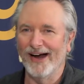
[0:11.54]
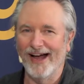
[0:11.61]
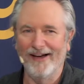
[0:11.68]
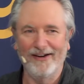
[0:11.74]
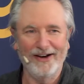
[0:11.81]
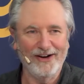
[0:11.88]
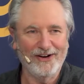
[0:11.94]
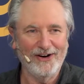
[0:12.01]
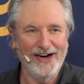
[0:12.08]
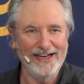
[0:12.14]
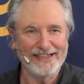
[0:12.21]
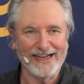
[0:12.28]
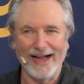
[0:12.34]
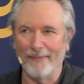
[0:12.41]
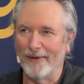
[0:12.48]
having a
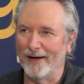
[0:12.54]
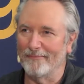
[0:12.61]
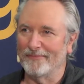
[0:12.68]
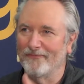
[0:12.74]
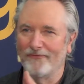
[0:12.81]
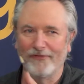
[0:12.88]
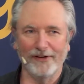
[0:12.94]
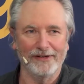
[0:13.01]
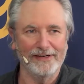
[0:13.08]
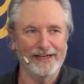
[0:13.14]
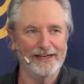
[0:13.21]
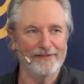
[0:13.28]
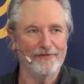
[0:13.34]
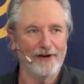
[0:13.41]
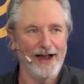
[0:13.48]
great time. I'm filling
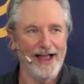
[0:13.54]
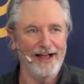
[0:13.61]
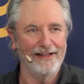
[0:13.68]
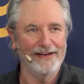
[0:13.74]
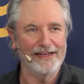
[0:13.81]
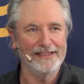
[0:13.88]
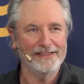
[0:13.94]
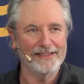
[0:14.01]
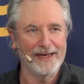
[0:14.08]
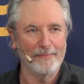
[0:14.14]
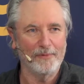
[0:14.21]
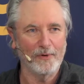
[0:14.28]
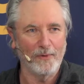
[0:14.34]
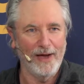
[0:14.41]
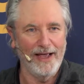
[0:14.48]
in for Alan. He
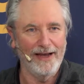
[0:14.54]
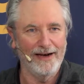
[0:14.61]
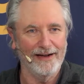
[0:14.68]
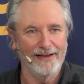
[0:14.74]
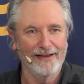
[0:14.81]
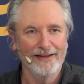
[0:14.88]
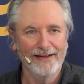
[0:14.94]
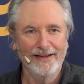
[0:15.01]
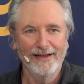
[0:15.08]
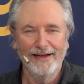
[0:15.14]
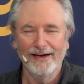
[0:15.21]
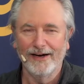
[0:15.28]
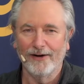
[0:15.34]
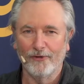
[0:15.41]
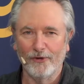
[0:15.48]
stepped away to
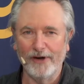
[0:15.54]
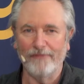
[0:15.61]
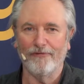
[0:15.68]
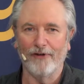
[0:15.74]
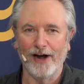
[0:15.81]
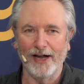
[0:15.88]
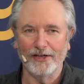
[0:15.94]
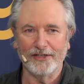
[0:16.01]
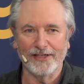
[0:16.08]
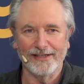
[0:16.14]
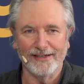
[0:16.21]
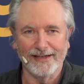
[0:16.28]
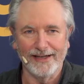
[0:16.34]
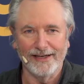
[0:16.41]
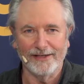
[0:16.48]
refresh
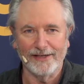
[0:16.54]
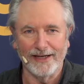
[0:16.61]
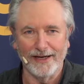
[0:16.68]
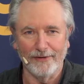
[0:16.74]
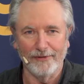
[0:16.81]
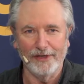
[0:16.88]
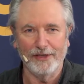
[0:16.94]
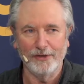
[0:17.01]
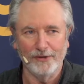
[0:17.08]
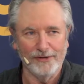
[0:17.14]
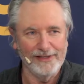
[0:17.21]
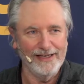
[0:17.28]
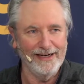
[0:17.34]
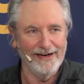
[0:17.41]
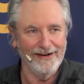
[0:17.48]
and get uh,
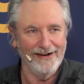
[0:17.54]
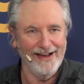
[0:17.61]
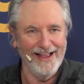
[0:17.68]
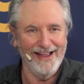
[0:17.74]
retooled here.